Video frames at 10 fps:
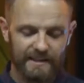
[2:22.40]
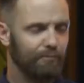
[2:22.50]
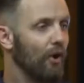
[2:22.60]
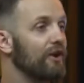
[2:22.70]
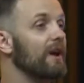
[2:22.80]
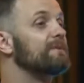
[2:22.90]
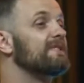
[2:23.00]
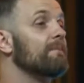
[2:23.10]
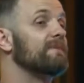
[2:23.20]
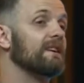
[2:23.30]
It's burned up
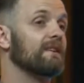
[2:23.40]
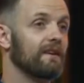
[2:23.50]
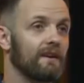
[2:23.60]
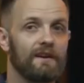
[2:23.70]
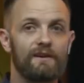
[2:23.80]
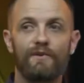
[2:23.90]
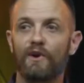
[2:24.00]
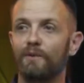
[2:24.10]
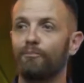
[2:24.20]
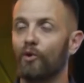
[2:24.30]
something
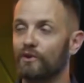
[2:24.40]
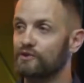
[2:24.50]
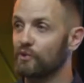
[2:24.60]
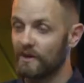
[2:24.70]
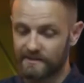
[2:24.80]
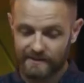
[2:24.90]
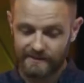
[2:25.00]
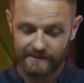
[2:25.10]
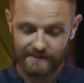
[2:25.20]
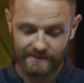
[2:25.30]
very important to us.
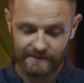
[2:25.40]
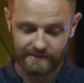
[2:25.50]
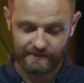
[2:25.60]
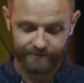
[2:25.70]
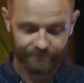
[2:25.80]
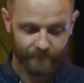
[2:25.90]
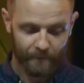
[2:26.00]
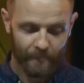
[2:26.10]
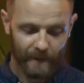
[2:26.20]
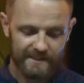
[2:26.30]

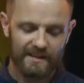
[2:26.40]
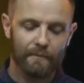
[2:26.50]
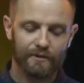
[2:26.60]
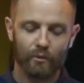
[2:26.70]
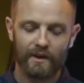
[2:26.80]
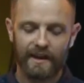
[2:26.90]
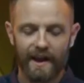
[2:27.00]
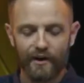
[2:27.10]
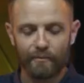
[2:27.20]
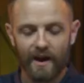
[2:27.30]
Something we
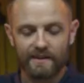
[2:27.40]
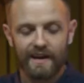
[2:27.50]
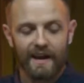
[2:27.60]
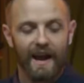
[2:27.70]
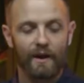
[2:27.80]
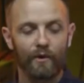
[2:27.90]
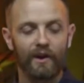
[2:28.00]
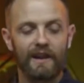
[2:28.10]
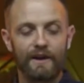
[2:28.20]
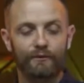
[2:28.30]
care about, and we
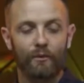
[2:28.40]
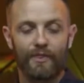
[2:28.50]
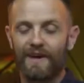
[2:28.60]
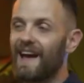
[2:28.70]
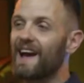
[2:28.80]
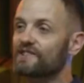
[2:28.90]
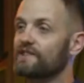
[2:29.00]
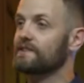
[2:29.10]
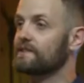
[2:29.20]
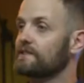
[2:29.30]
are left with the
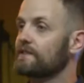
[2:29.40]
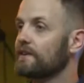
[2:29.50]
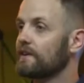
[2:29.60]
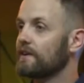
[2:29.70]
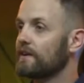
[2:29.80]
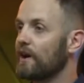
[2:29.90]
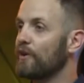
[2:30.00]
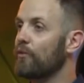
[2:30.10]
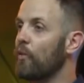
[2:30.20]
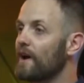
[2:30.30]
ashes
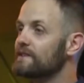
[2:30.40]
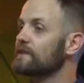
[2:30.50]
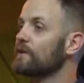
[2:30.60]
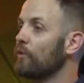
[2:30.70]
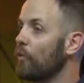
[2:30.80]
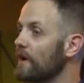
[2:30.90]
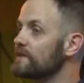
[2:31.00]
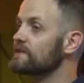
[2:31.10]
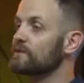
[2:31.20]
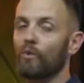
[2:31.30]
of what
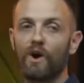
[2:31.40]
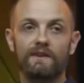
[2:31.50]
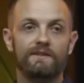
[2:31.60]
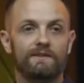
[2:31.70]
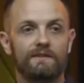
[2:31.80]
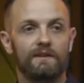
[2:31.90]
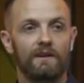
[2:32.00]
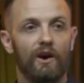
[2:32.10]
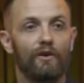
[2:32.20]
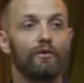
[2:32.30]
once was,
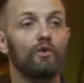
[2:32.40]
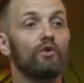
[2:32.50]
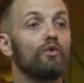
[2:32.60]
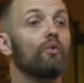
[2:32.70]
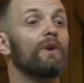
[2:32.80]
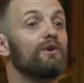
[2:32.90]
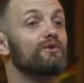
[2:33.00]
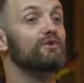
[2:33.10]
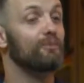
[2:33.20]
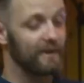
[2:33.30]
of who we
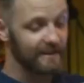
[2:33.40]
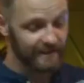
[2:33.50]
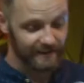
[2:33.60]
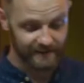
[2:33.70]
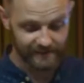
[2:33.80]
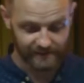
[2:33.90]
used to be.